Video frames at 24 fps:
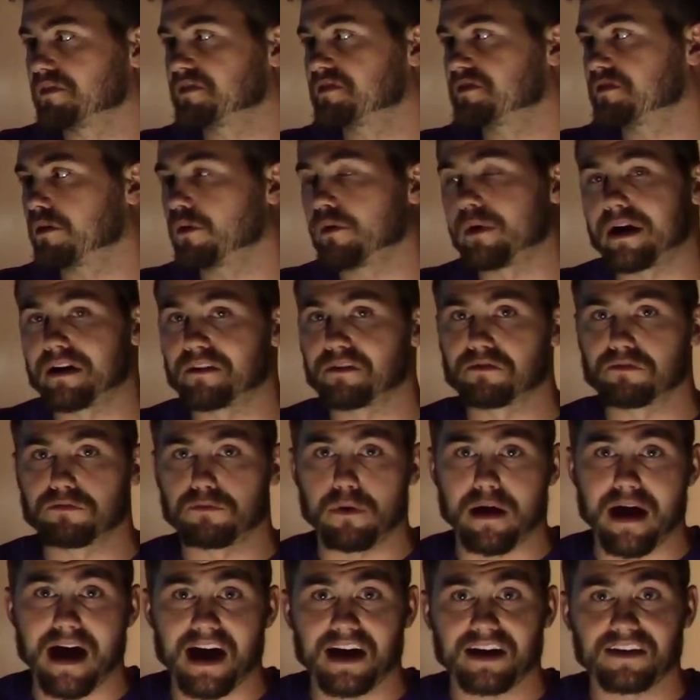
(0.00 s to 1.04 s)
so out of
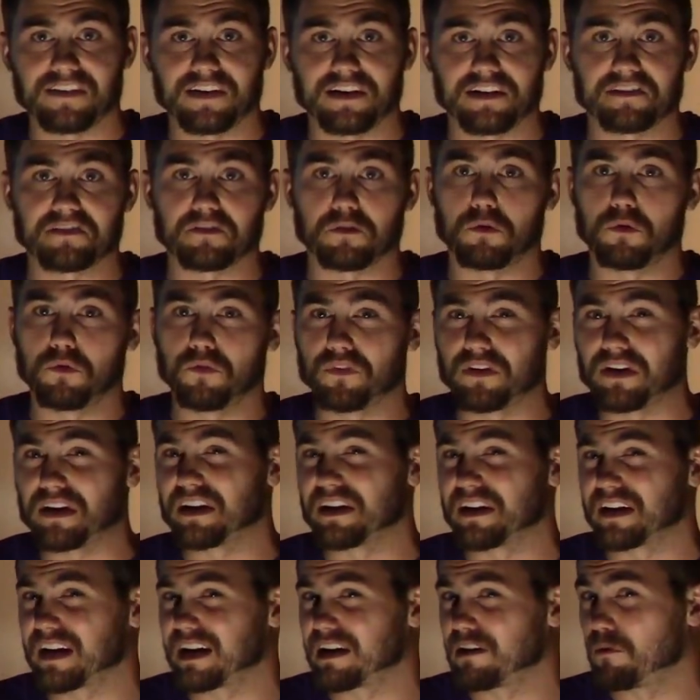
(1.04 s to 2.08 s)
whack that it's only
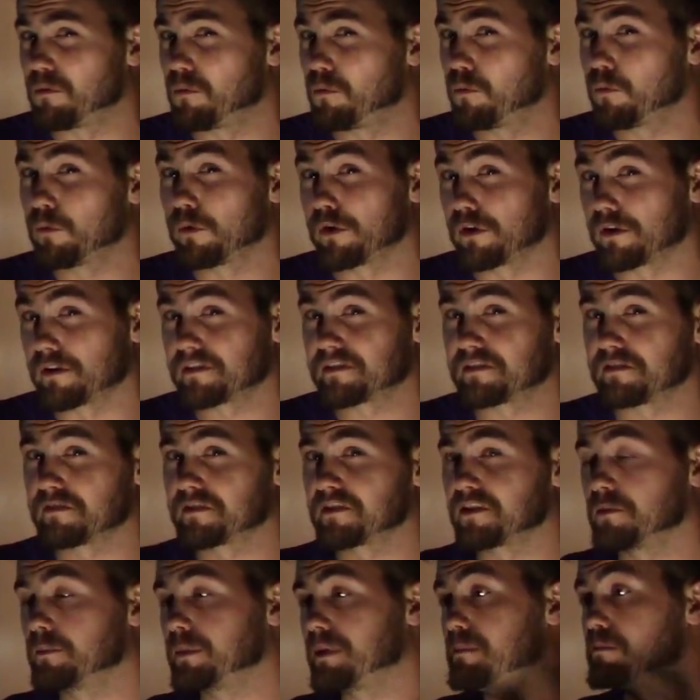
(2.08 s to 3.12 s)
going to get worse. There's
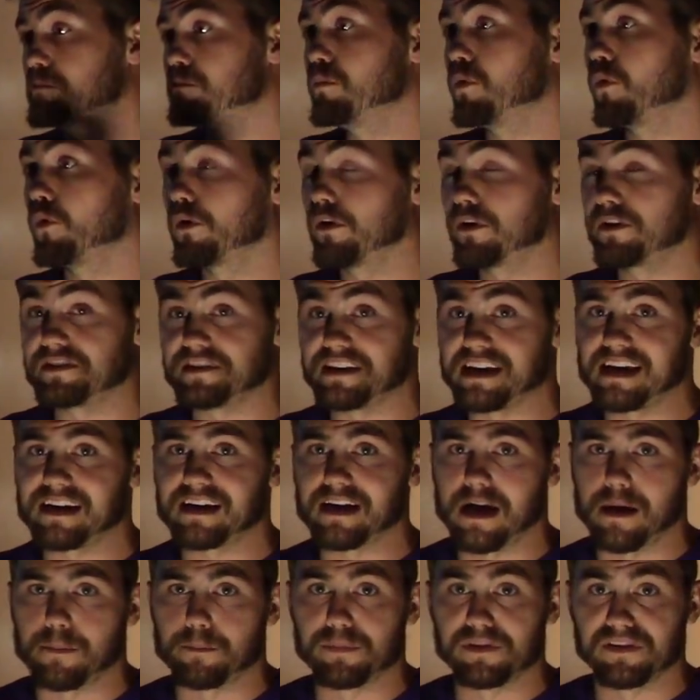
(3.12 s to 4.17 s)
going to be more
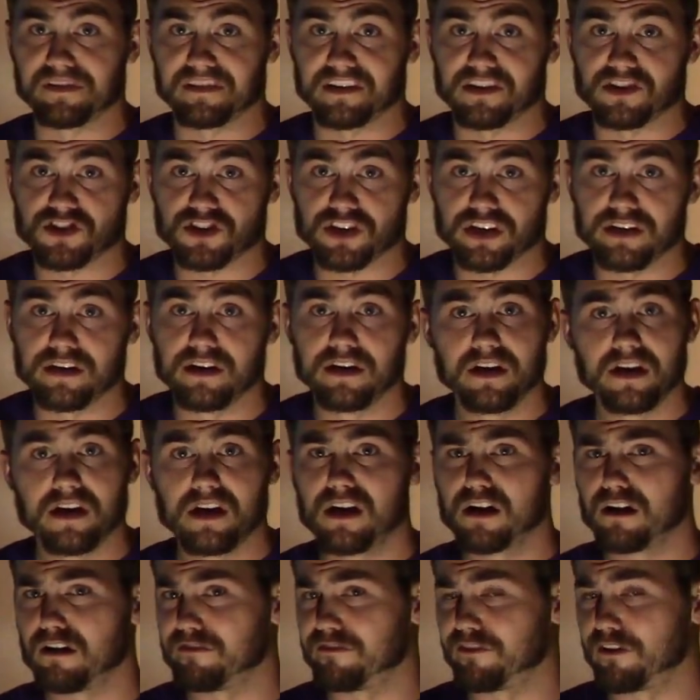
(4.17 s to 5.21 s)
decomposition
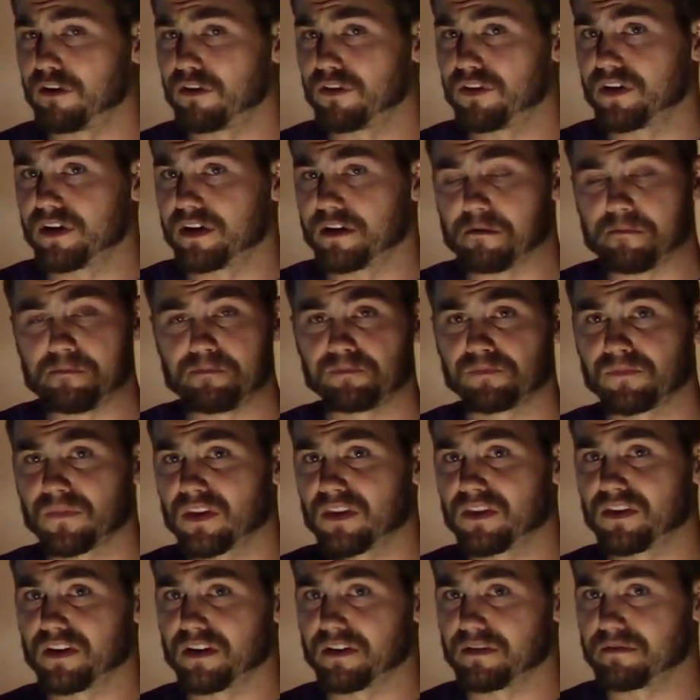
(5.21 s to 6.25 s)
of all
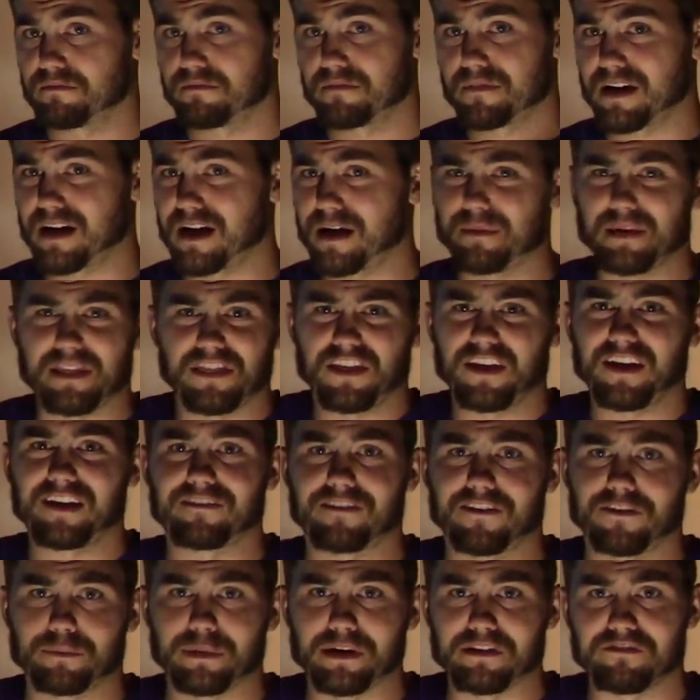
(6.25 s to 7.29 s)
think
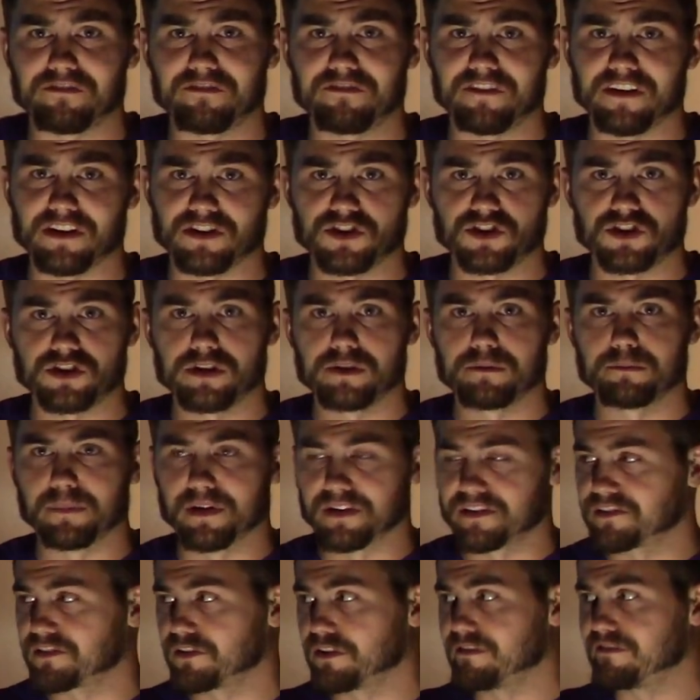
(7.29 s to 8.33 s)
about how many fish
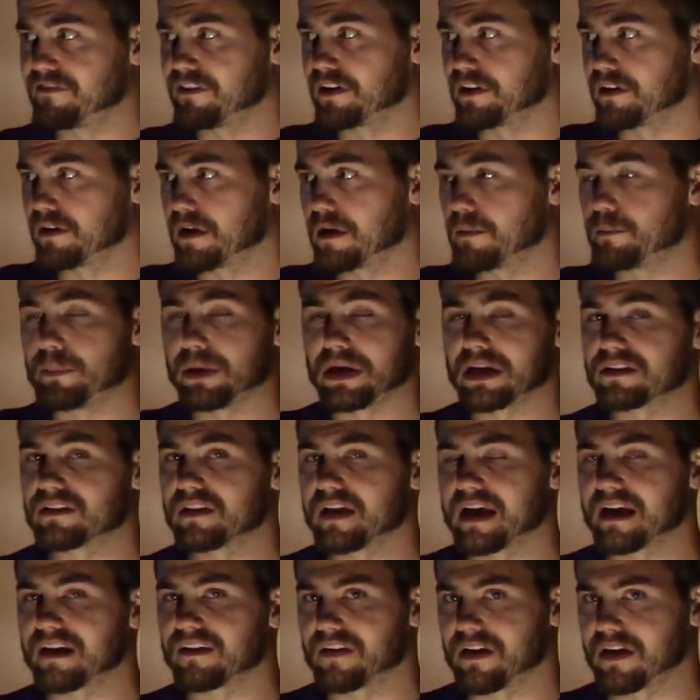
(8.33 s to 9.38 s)
must live in a big
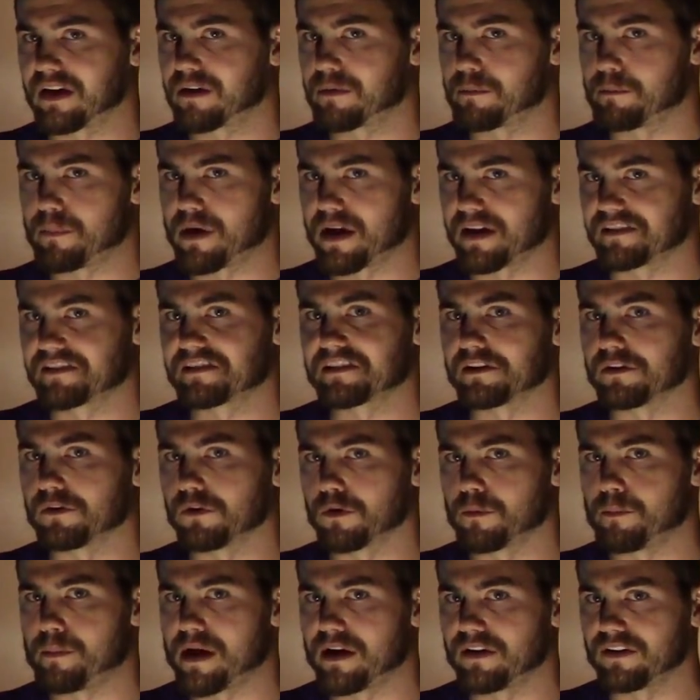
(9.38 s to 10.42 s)
lake like Compesco
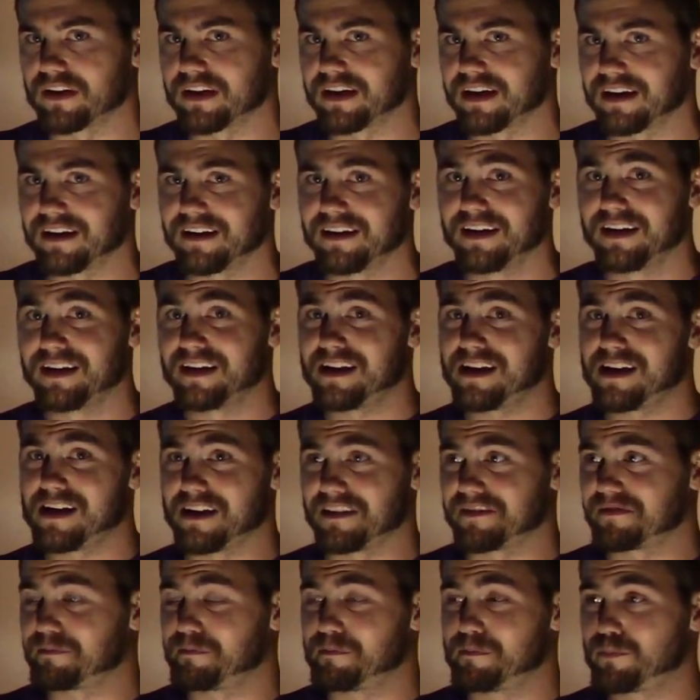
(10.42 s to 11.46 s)
or Pelican.
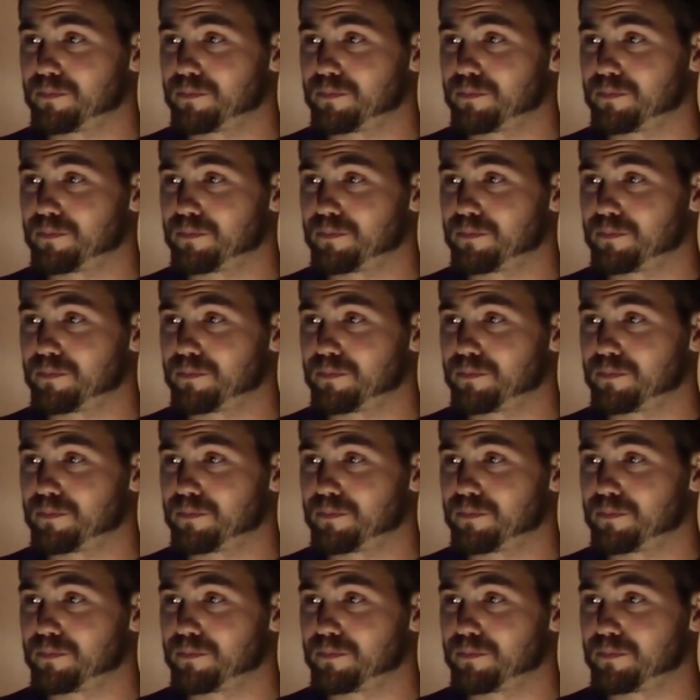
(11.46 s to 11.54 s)
It's